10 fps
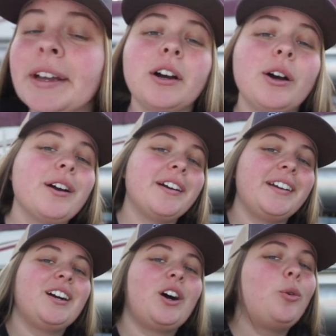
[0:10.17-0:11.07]

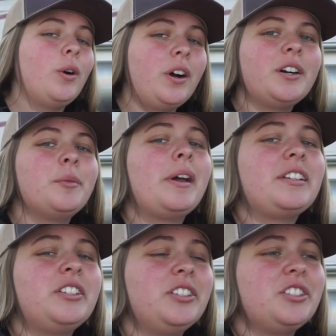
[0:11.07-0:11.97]
Alright y'all, welcome
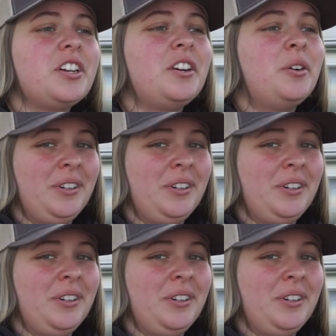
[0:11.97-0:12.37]
back to the channel.